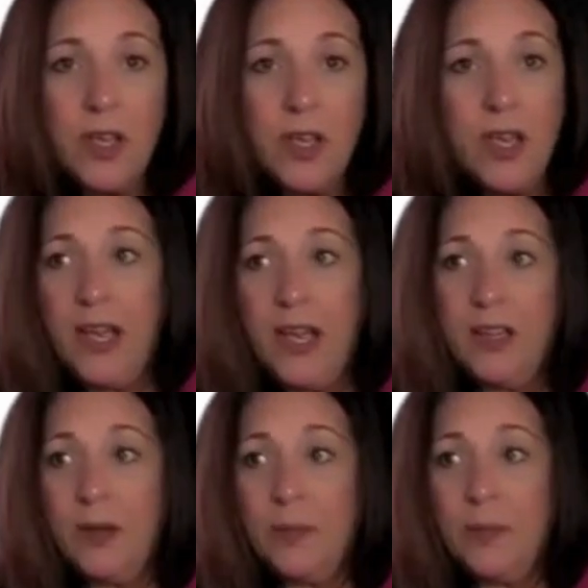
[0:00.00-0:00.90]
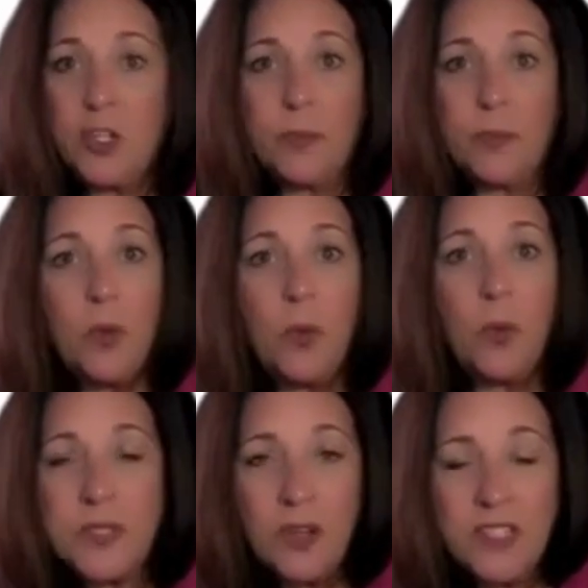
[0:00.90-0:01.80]
and a bunch of barrier wipes
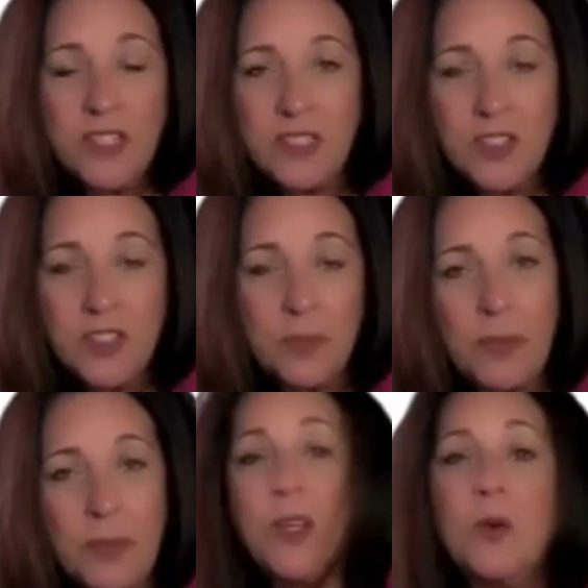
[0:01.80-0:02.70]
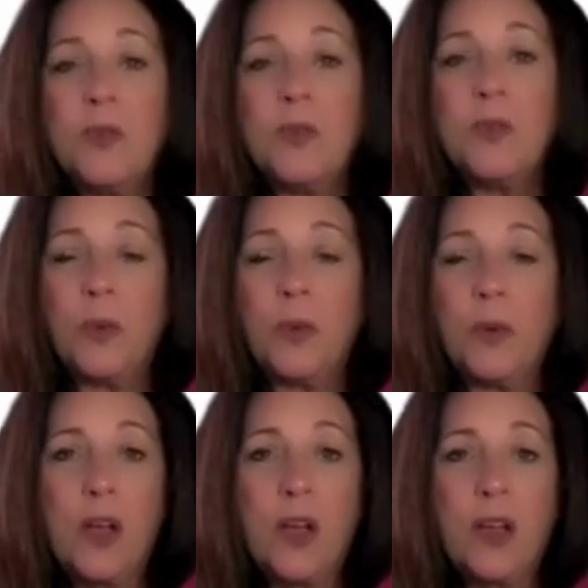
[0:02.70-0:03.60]
and all these things that maybe you know what I'm
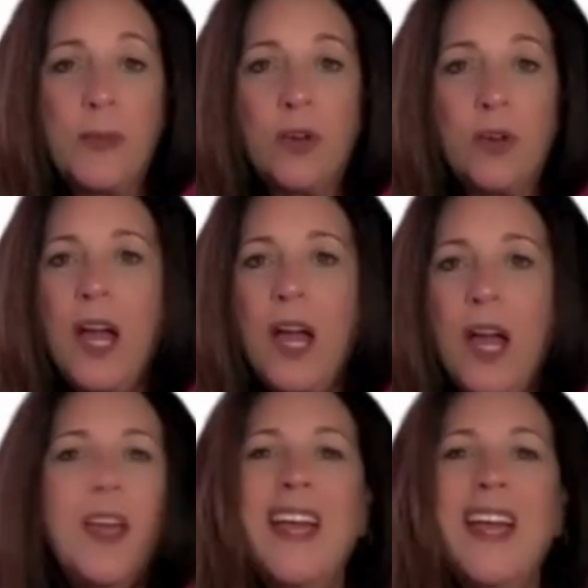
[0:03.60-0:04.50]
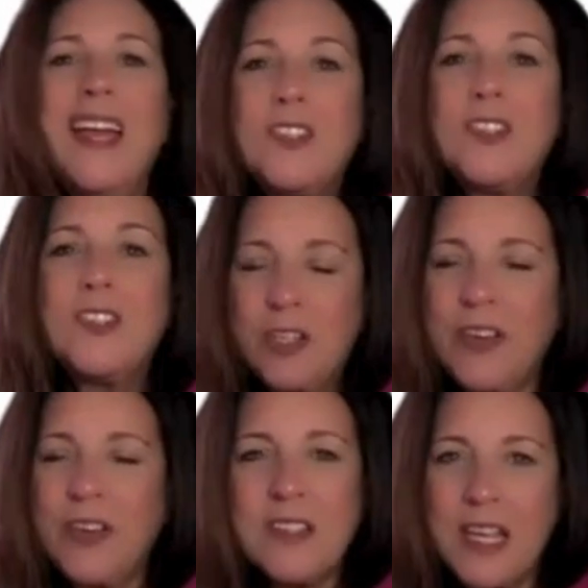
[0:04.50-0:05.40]
talking about or not. Suffice
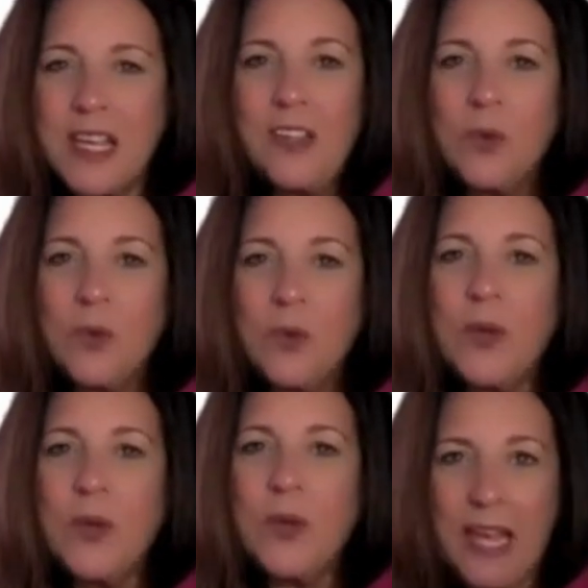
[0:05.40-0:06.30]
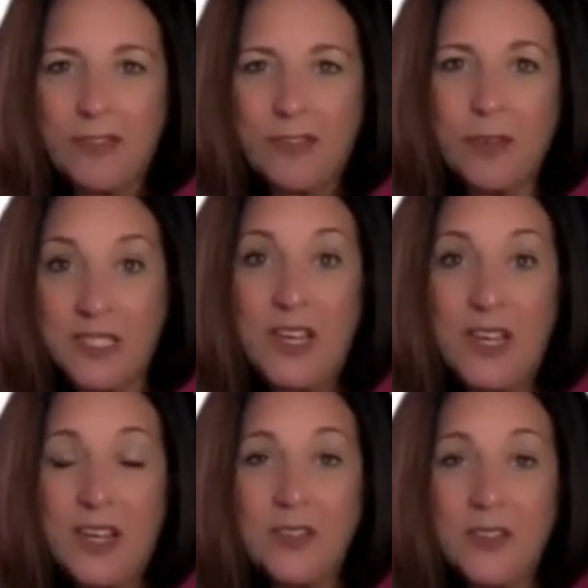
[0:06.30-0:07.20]
it to say, you can't just get it from a
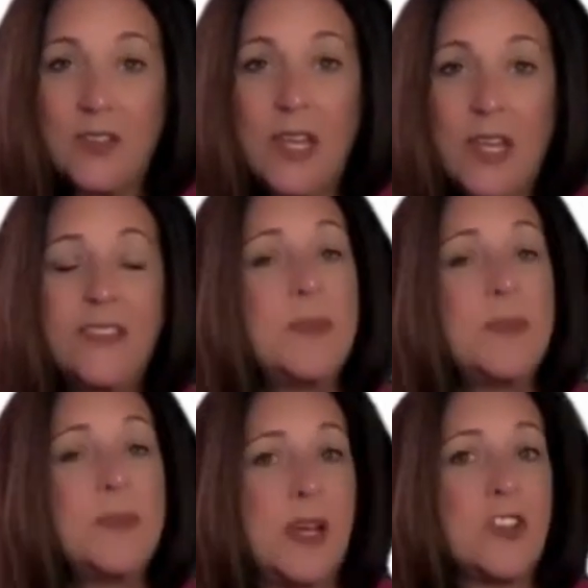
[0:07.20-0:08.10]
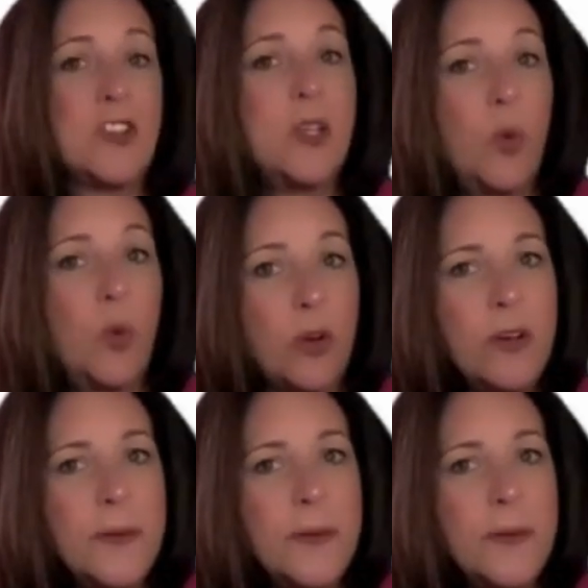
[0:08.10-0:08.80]
CVS. They have to be specially ordered